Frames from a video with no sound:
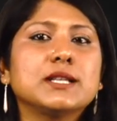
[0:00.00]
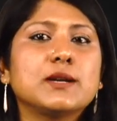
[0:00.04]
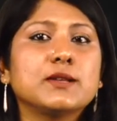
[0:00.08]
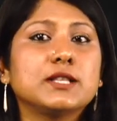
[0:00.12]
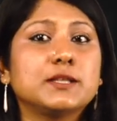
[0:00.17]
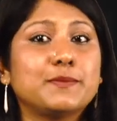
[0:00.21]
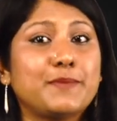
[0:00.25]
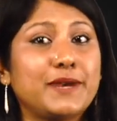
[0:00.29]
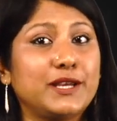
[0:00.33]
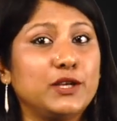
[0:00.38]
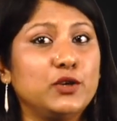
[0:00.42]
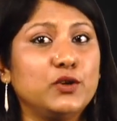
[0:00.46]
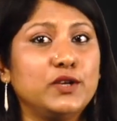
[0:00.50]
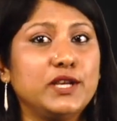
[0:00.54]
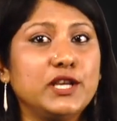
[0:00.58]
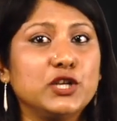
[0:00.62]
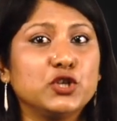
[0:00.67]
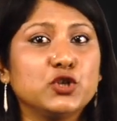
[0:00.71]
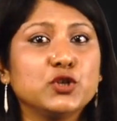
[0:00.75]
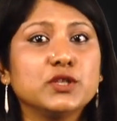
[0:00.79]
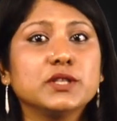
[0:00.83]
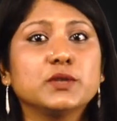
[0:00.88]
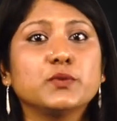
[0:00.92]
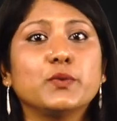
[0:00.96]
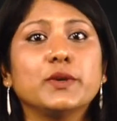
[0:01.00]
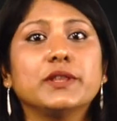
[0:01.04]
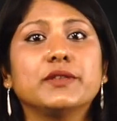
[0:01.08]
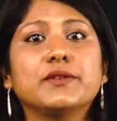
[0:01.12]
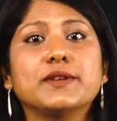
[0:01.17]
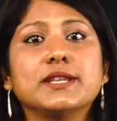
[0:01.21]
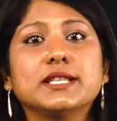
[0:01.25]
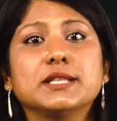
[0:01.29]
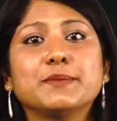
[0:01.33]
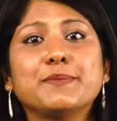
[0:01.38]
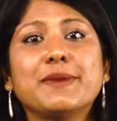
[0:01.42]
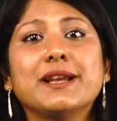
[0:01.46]
out speculations with
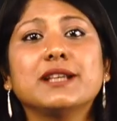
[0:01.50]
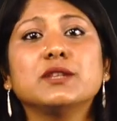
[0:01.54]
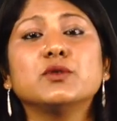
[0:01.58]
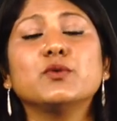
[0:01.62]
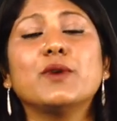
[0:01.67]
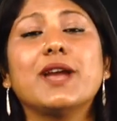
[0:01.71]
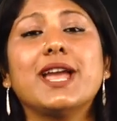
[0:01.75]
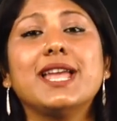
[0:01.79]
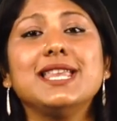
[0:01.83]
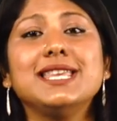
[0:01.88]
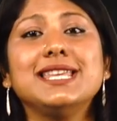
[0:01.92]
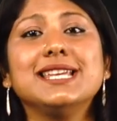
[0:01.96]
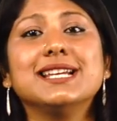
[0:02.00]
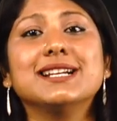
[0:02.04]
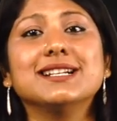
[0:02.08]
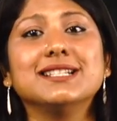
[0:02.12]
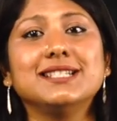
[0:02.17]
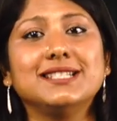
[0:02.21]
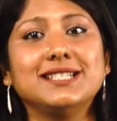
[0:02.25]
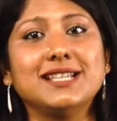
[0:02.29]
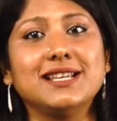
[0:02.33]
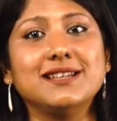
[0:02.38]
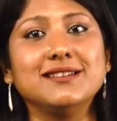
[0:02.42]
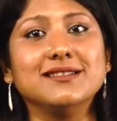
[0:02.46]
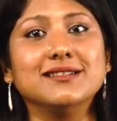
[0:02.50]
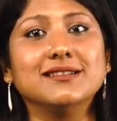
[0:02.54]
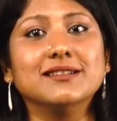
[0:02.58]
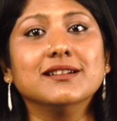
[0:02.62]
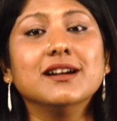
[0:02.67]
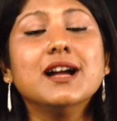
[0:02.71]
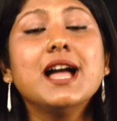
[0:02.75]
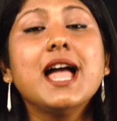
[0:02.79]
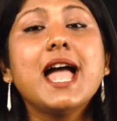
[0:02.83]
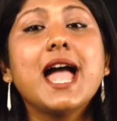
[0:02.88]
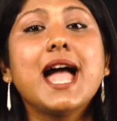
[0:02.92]
respect to any contender